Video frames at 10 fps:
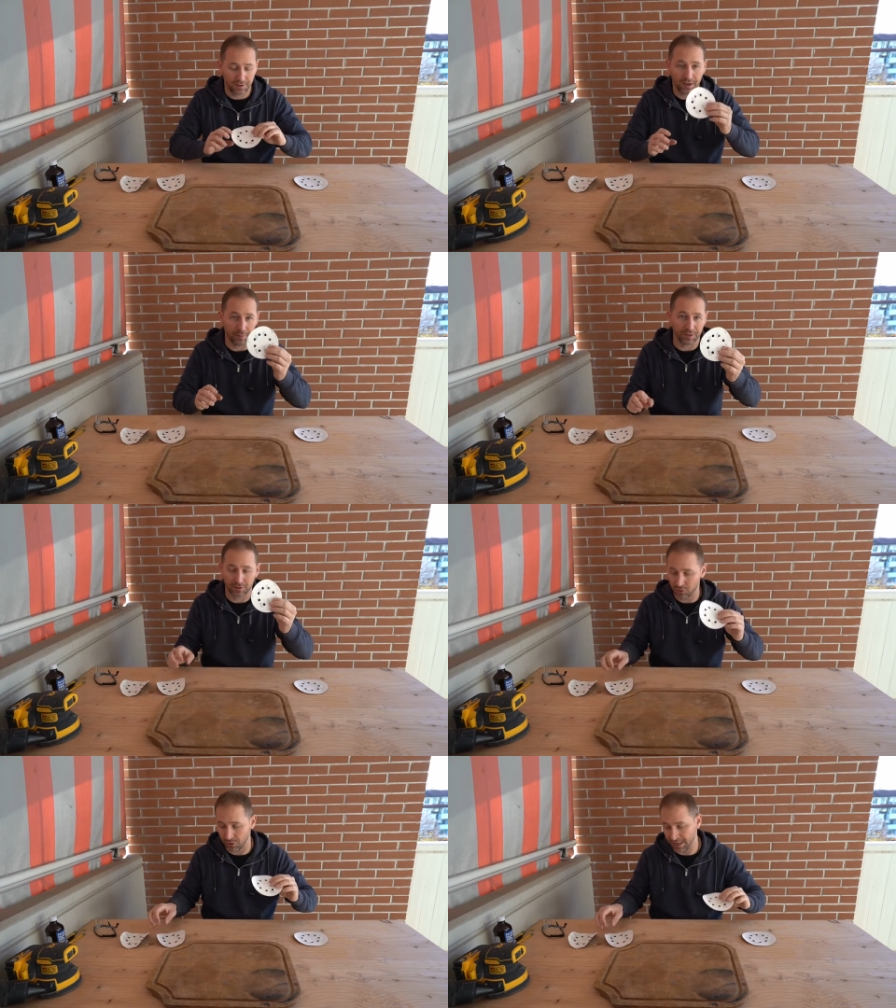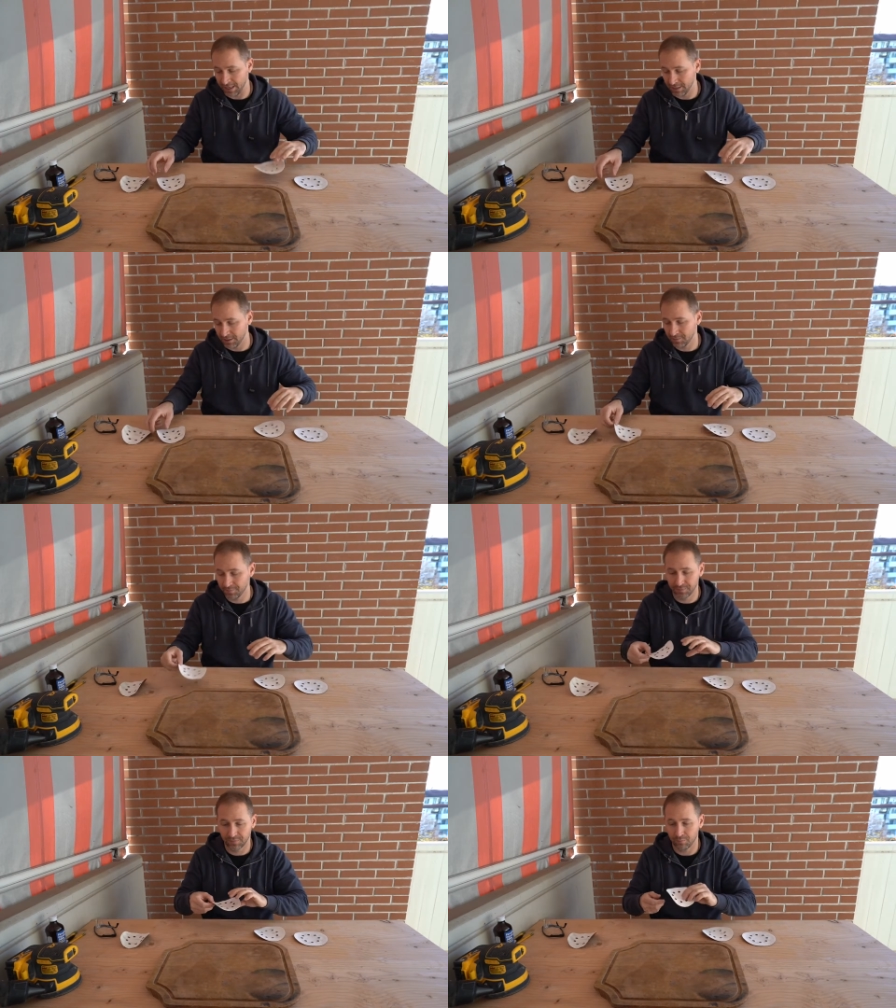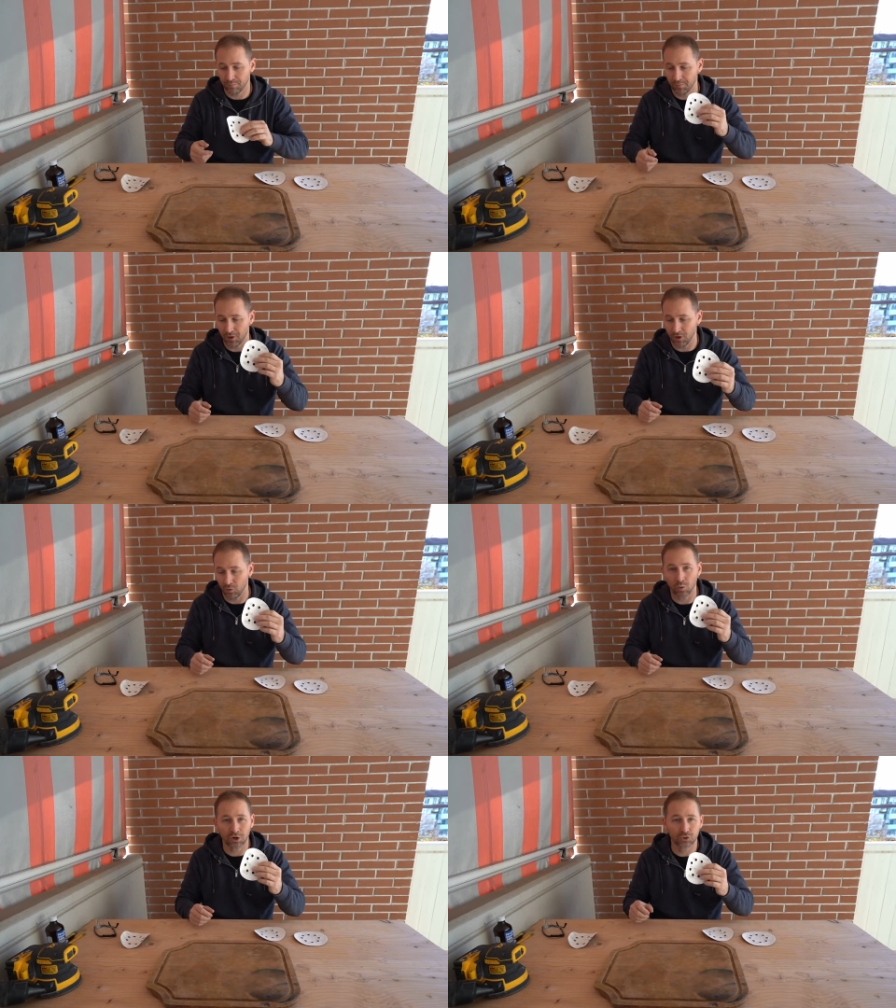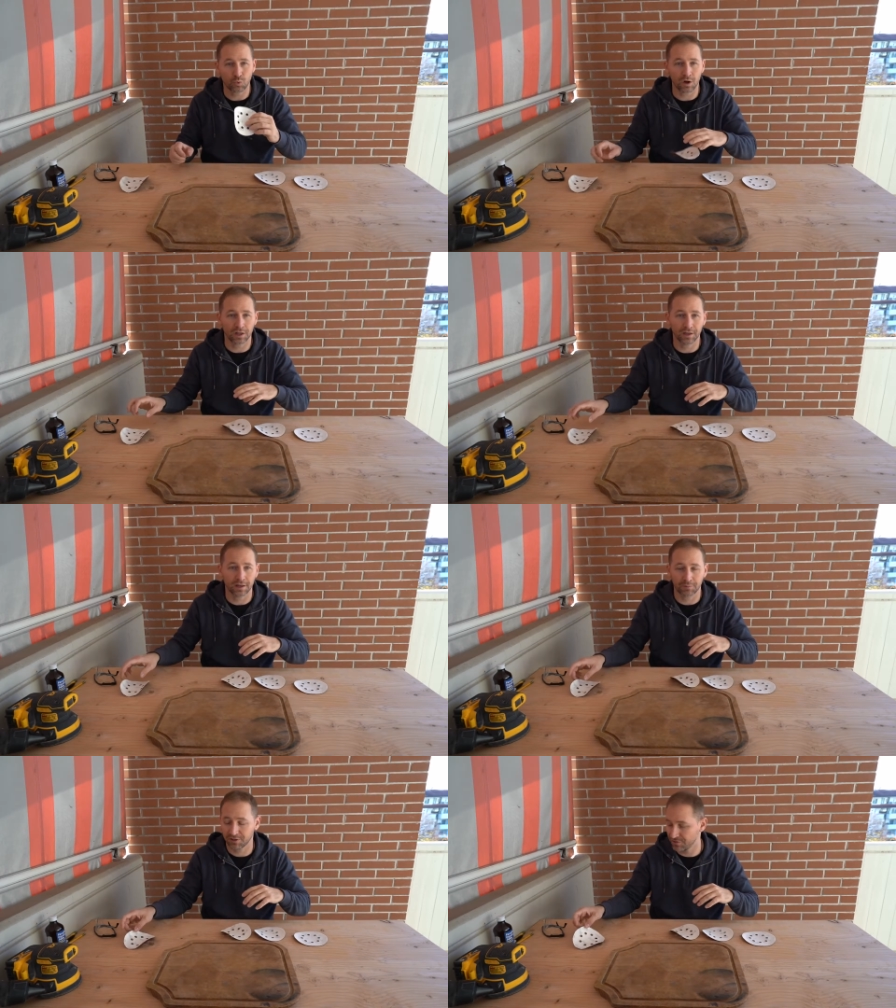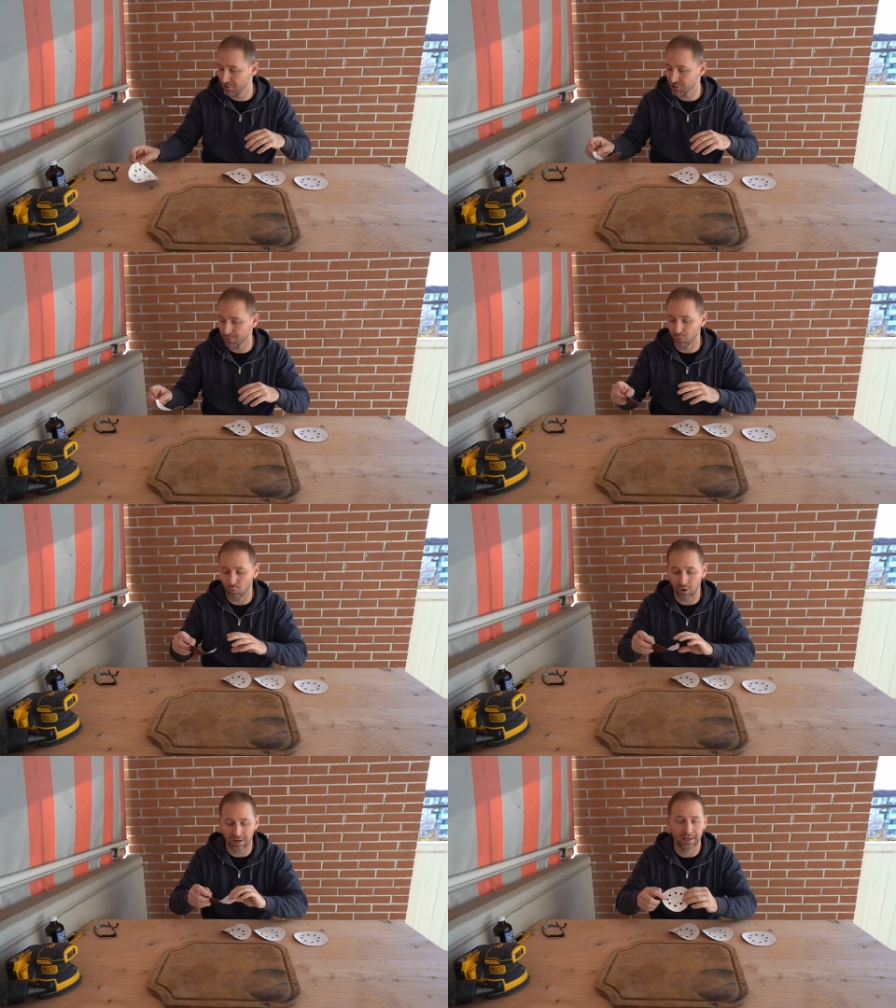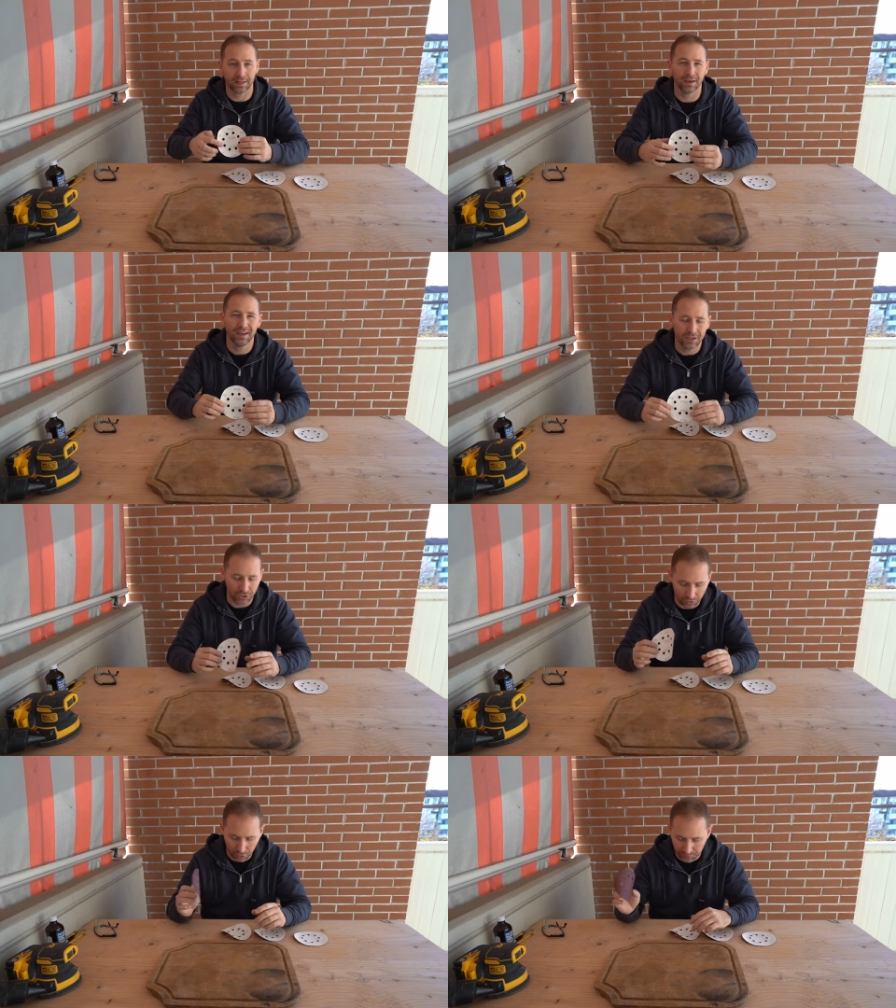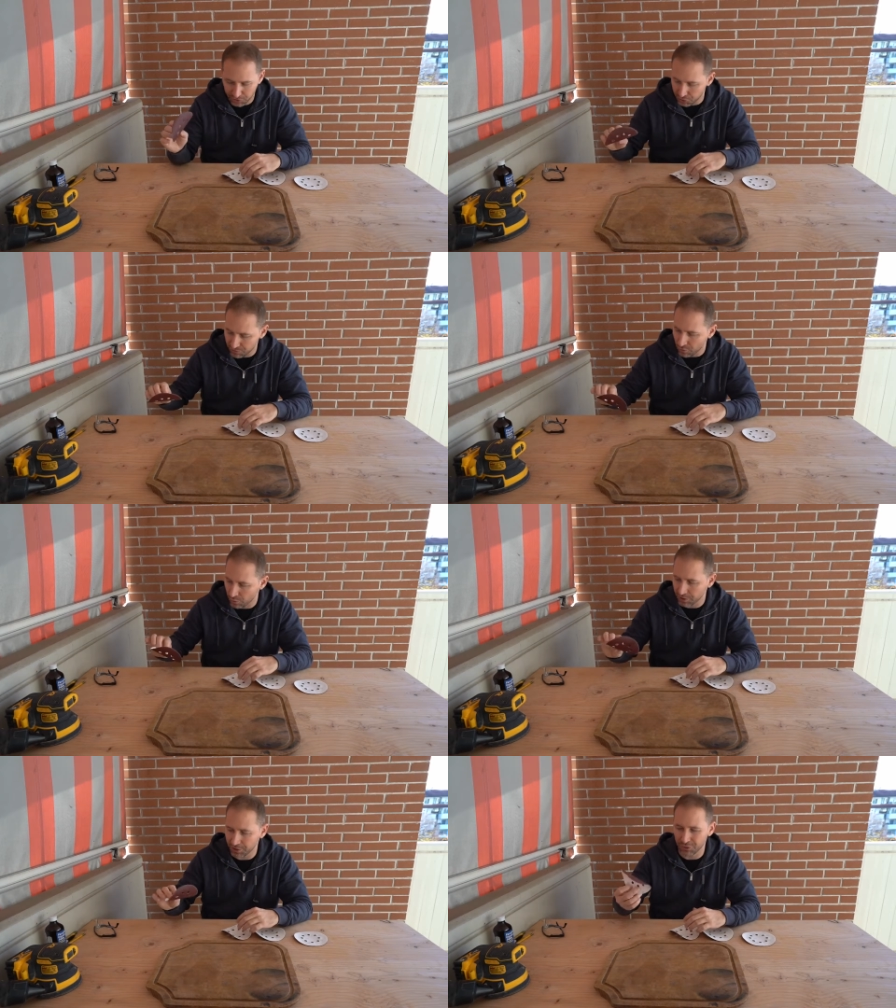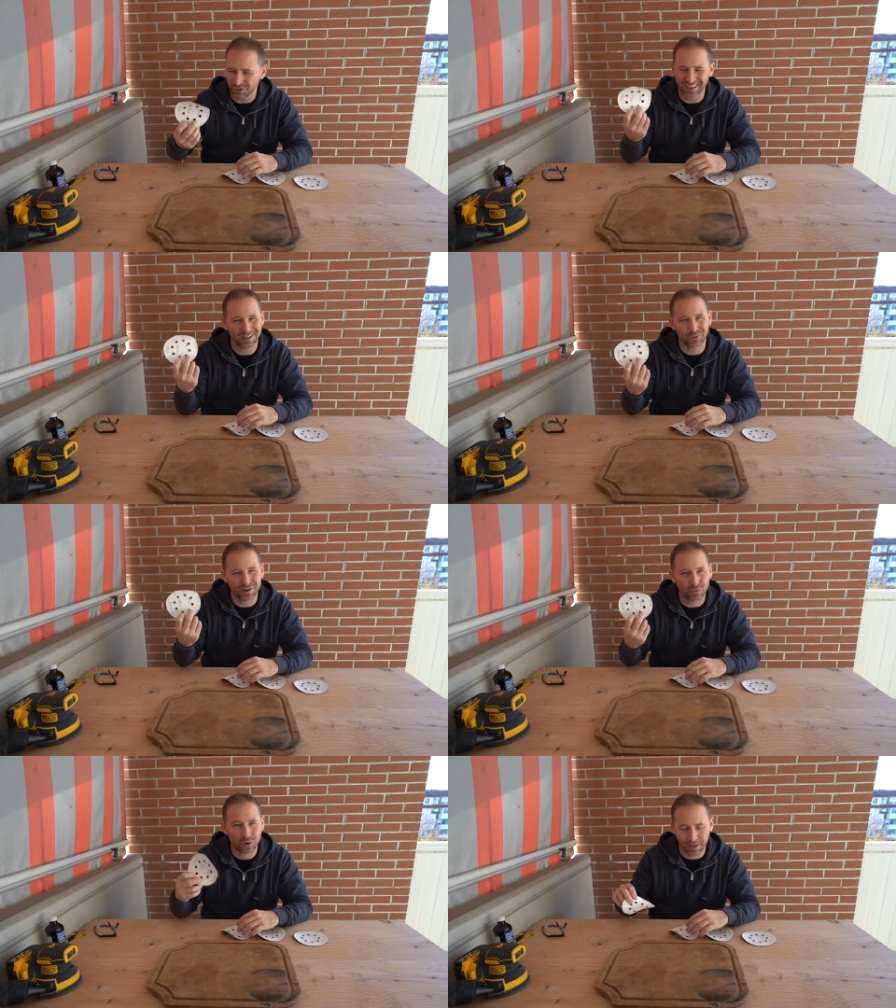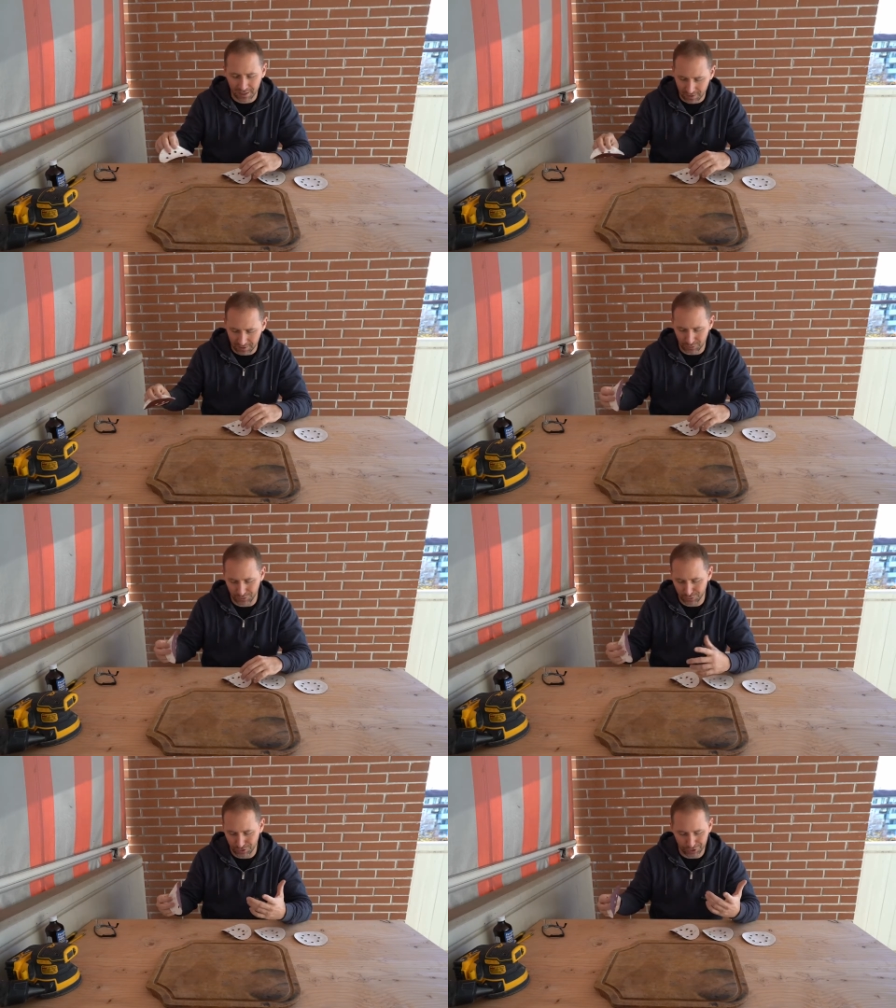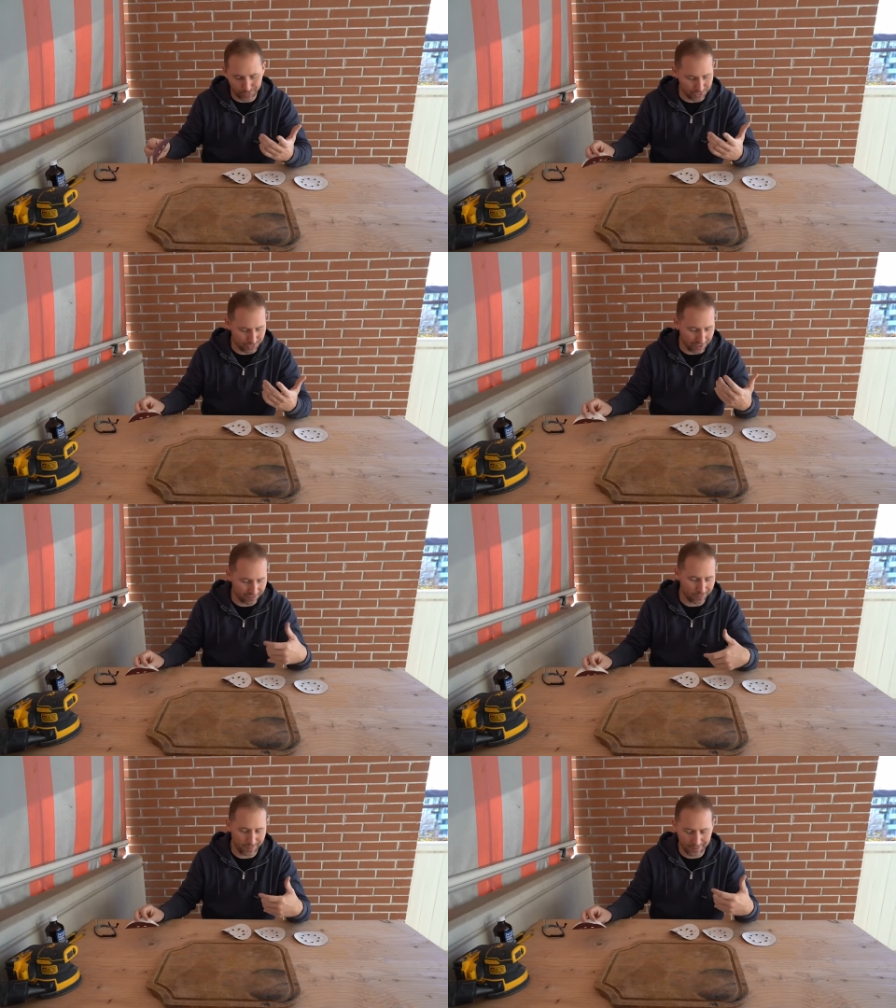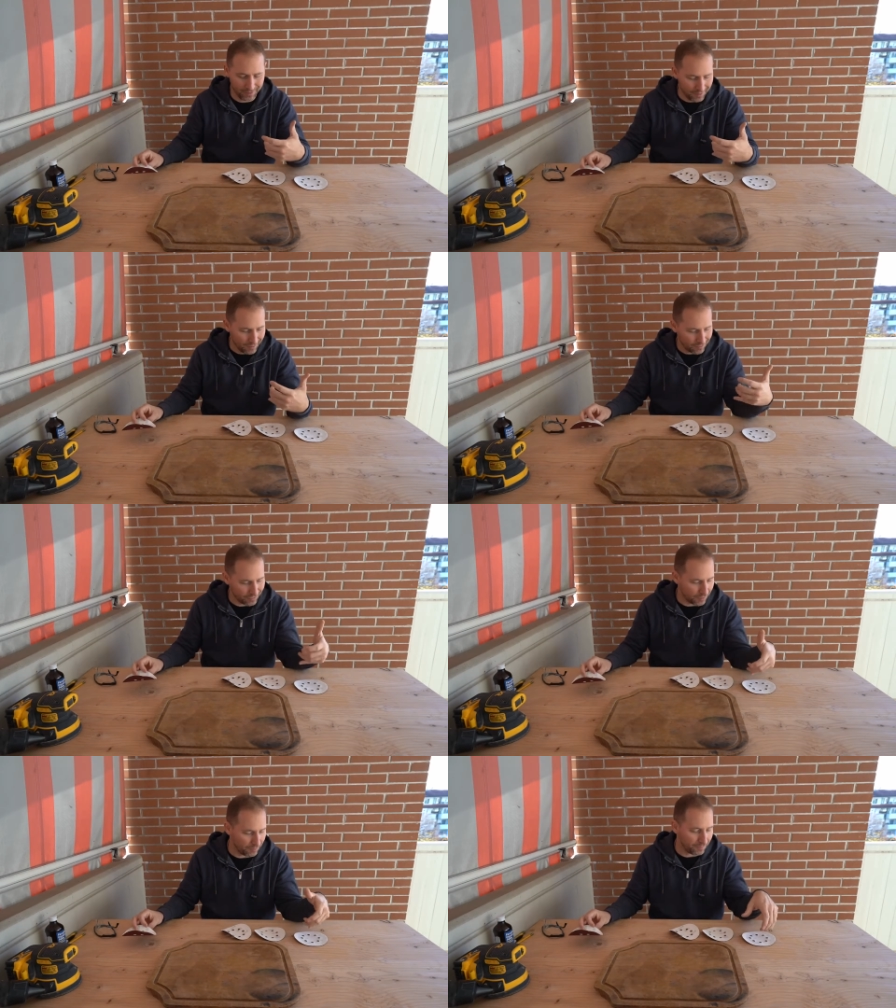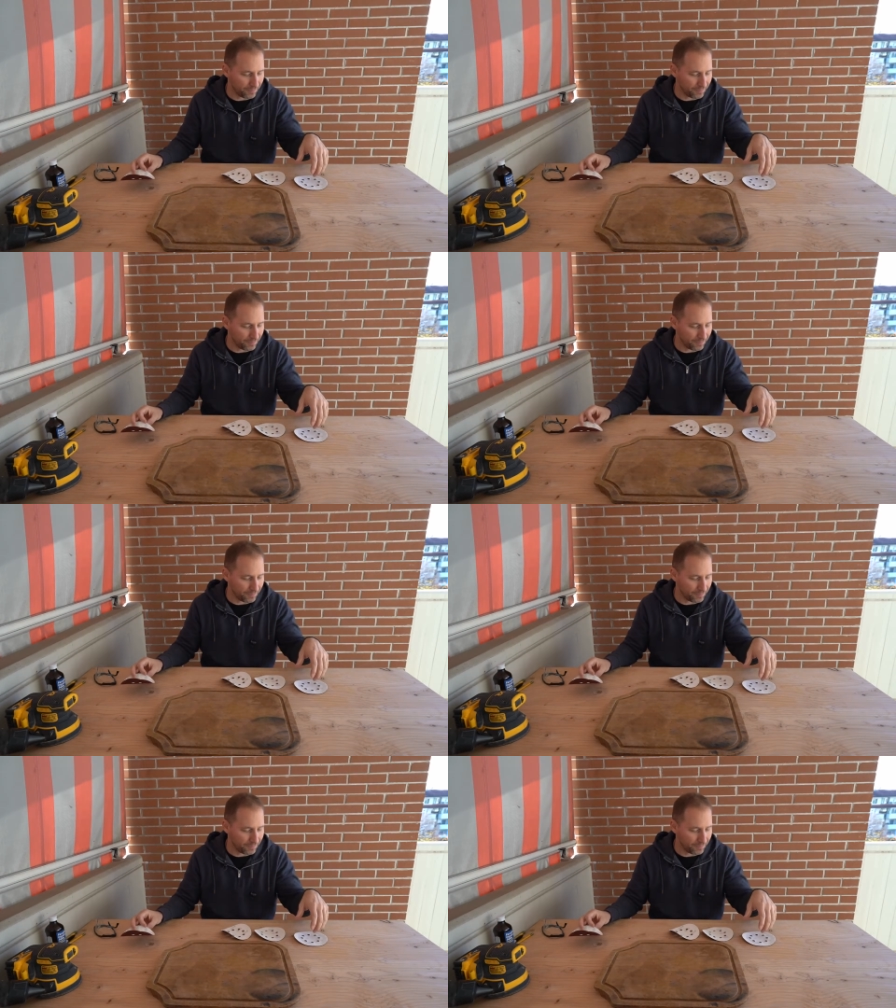I'm going to go to 80, 120, and I'm going to finish up with 180. You can go up to 240. You can get rid of 180. You can go straight from